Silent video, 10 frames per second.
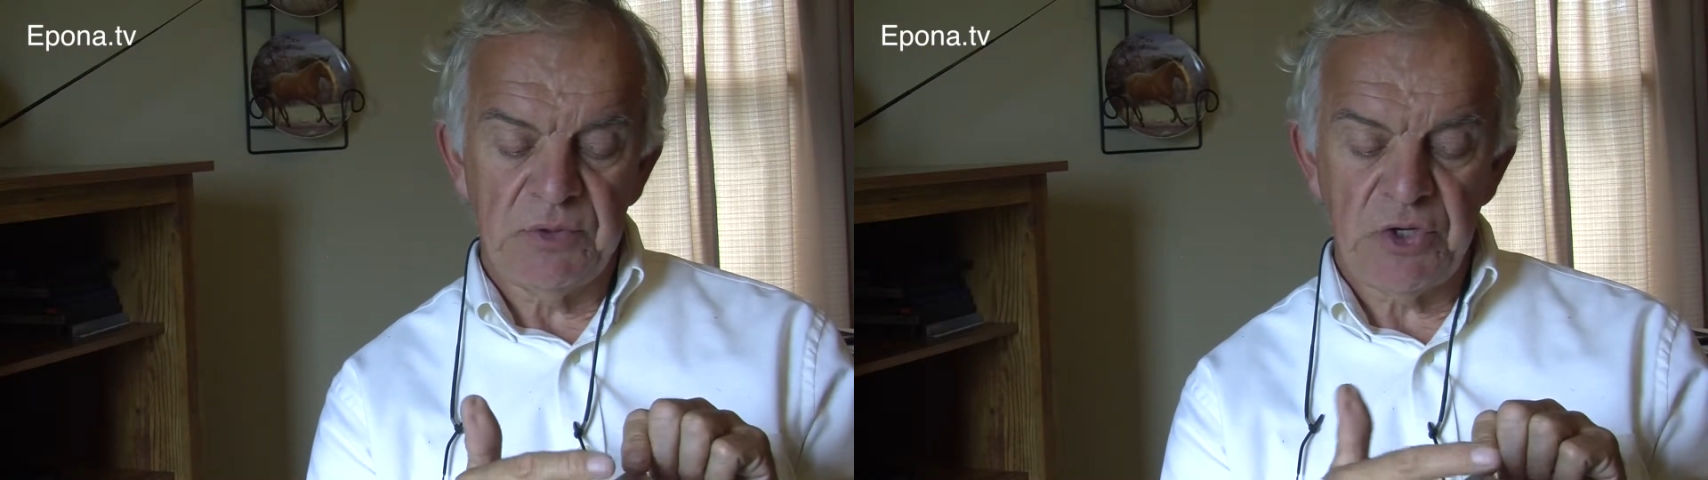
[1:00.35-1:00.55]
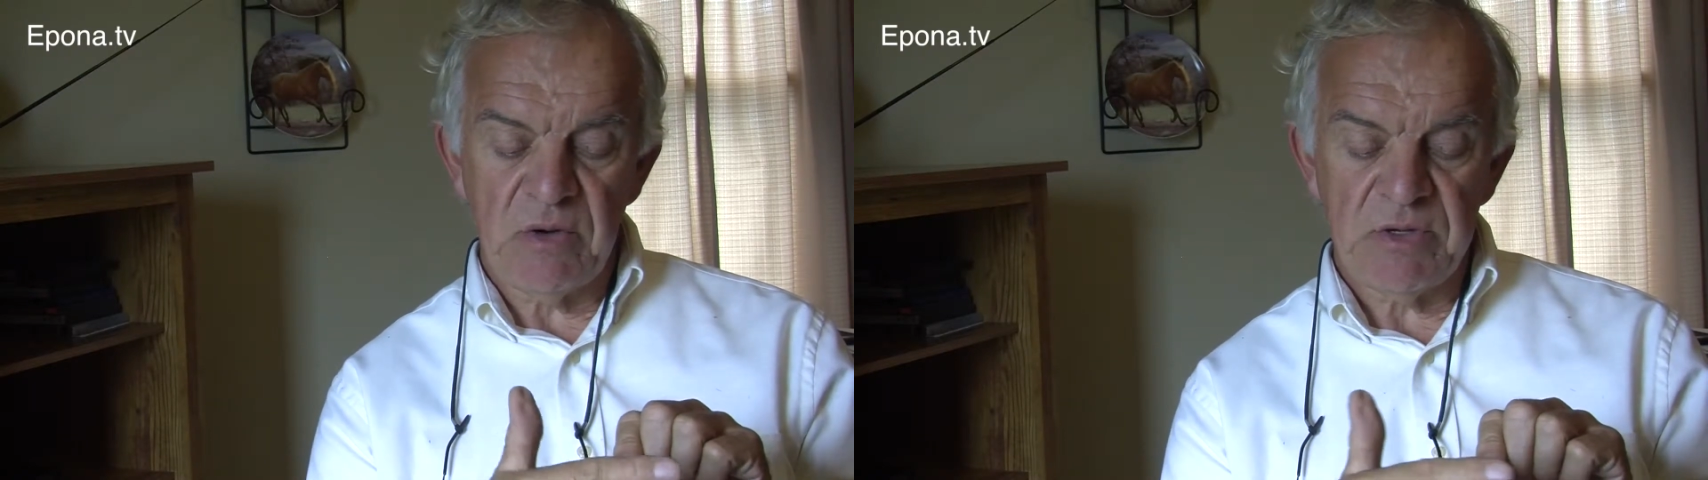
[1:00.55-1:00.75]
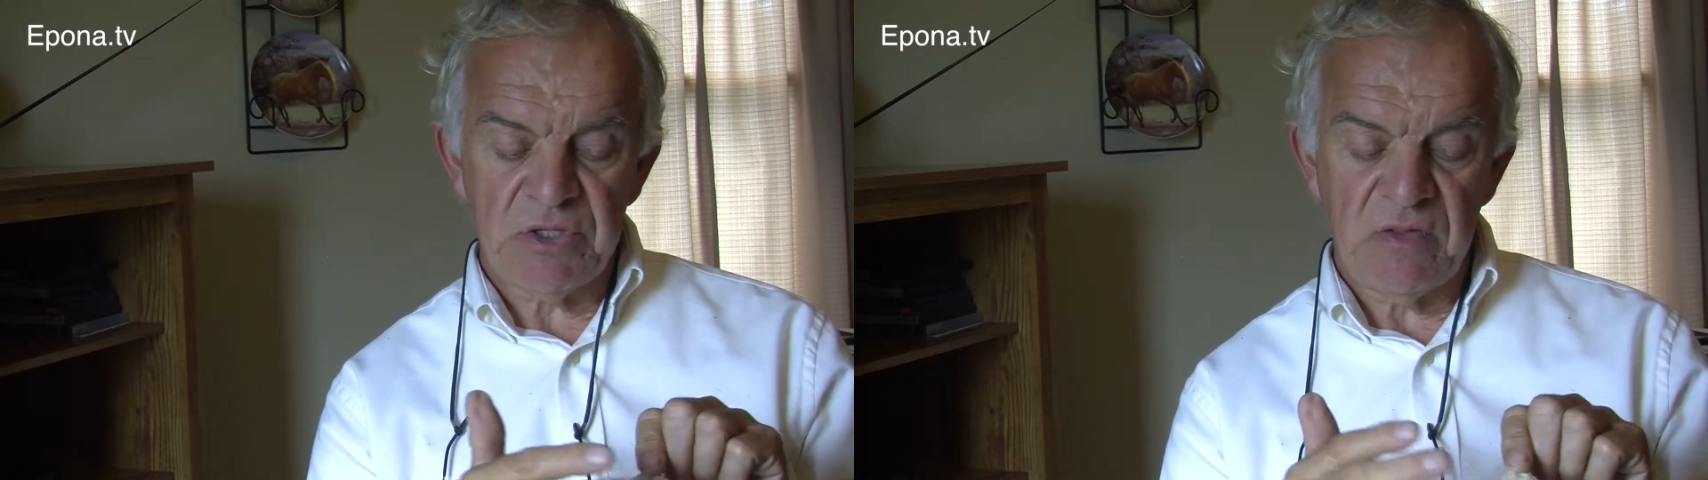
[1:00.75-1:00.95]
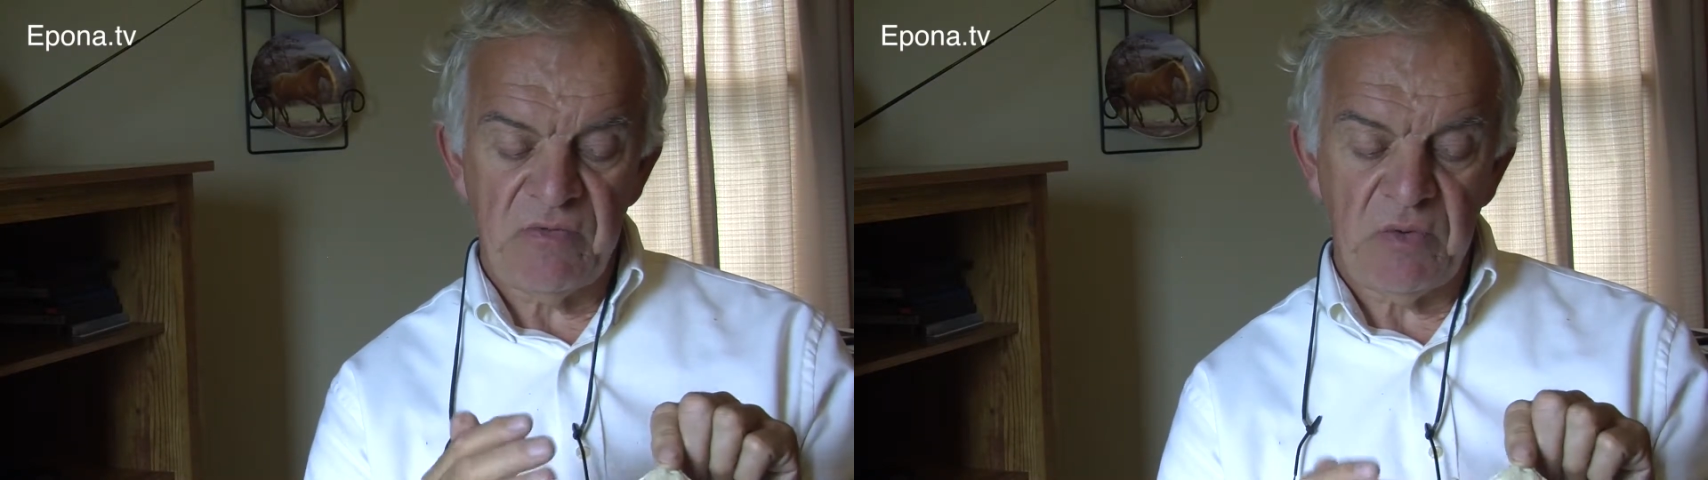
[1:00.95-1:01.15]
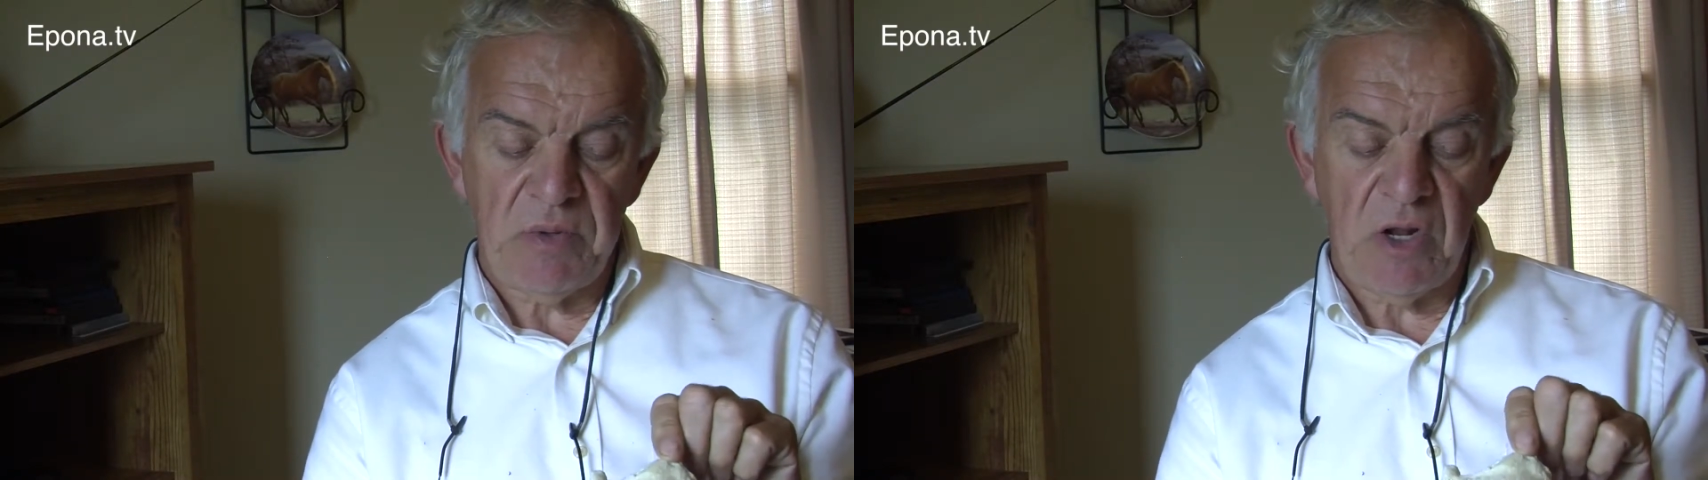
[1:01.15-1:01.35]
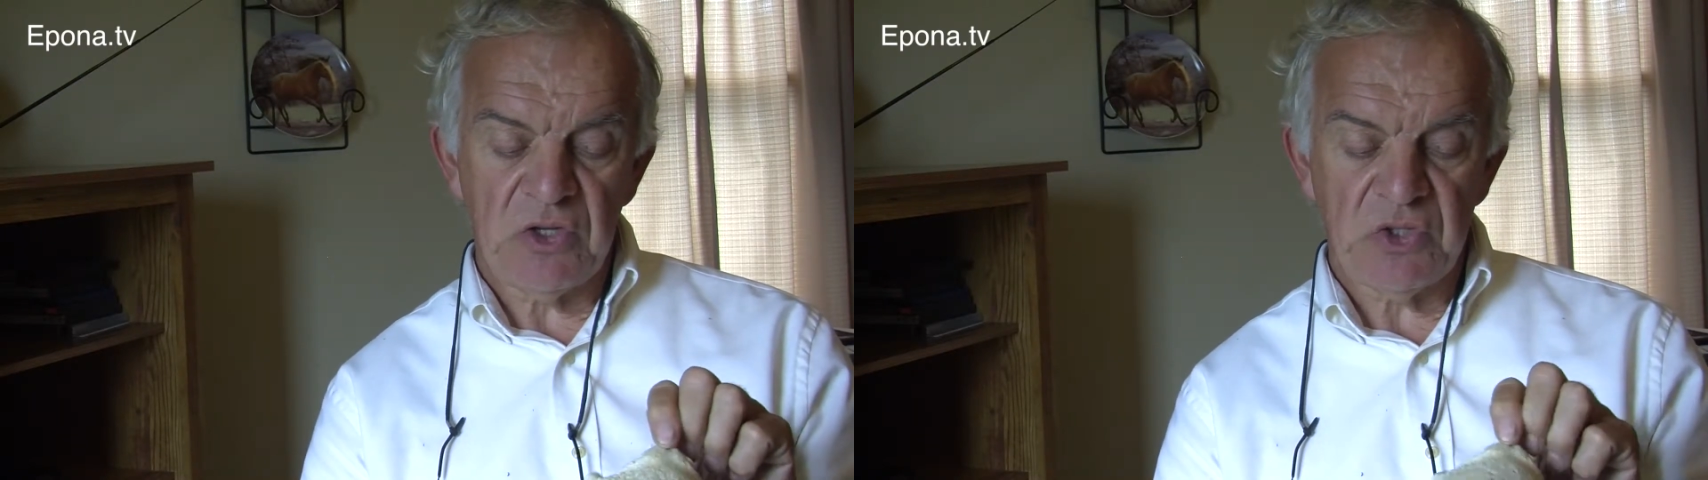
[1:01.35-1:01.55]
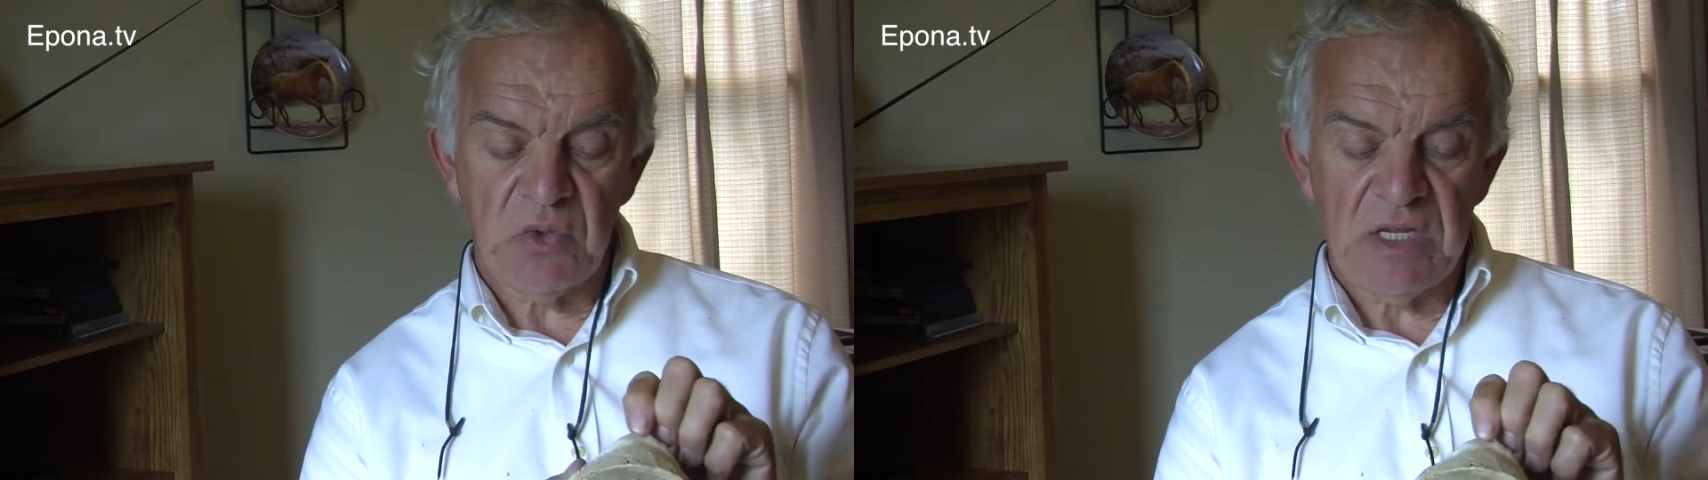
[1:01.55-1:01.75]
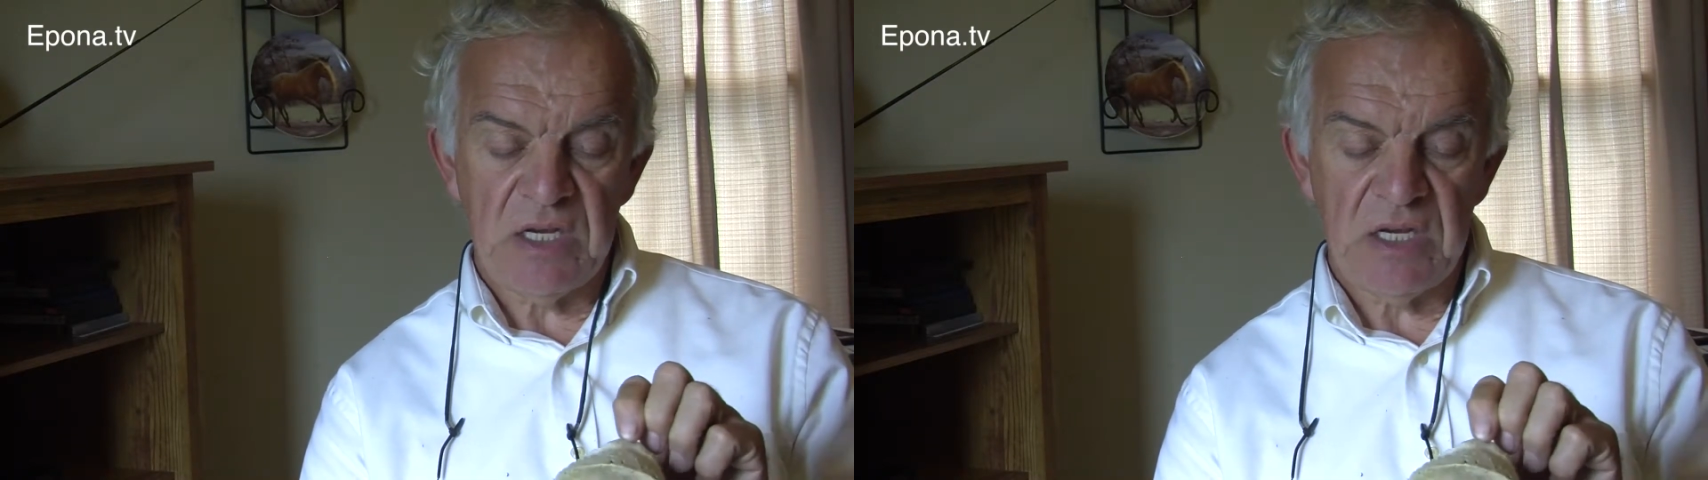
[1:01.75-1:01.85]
dermis of the foot, but also the